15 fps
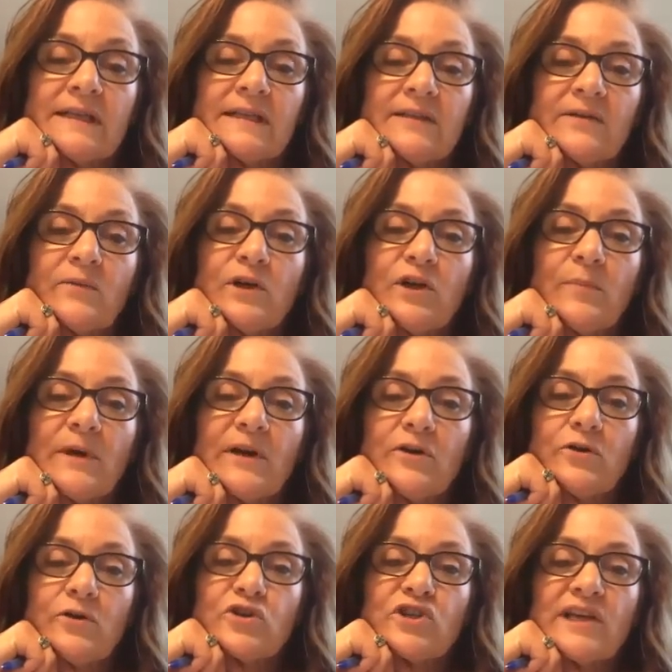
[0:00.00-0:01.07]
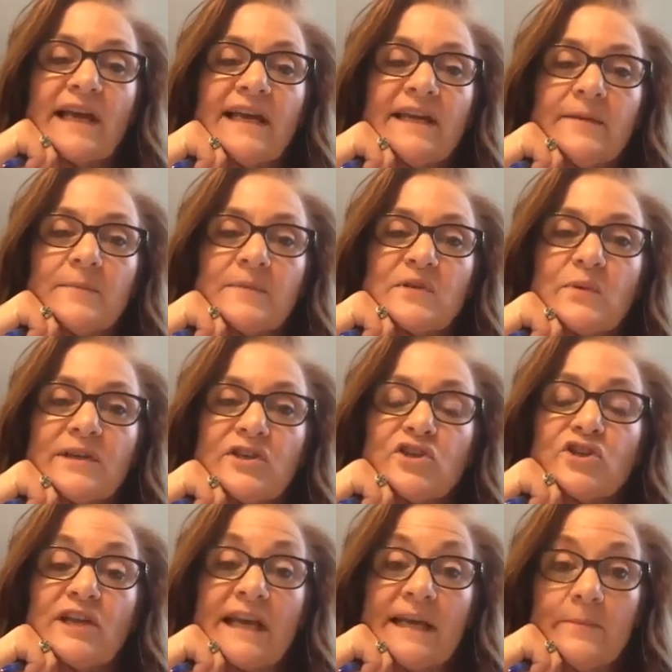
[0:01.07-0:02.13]
what about your shapes? What
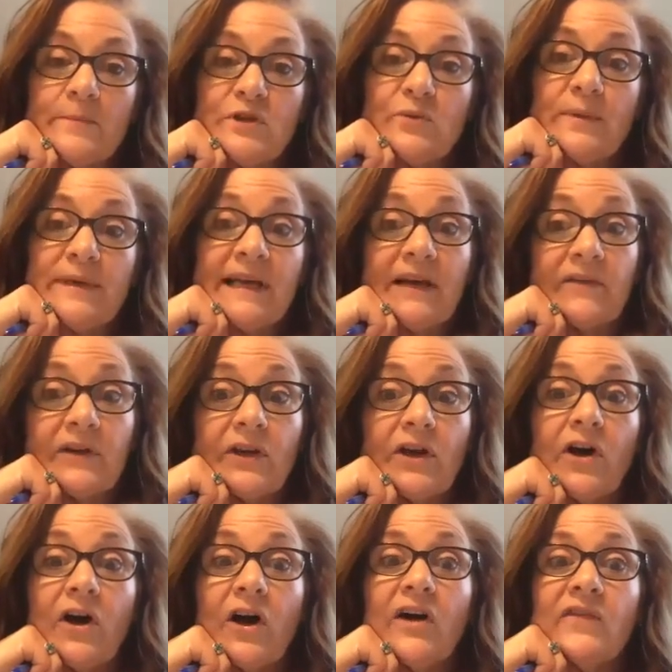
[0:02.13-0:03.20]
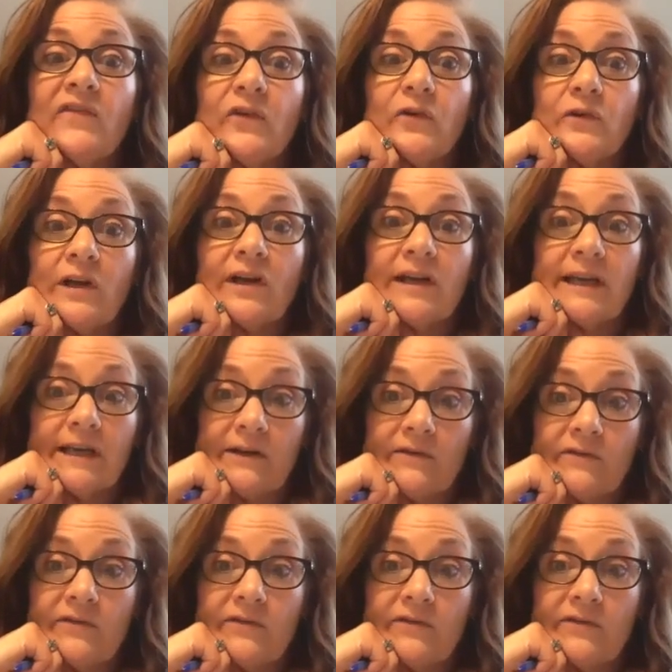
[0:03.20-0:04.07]
shape do we have an awful lot of?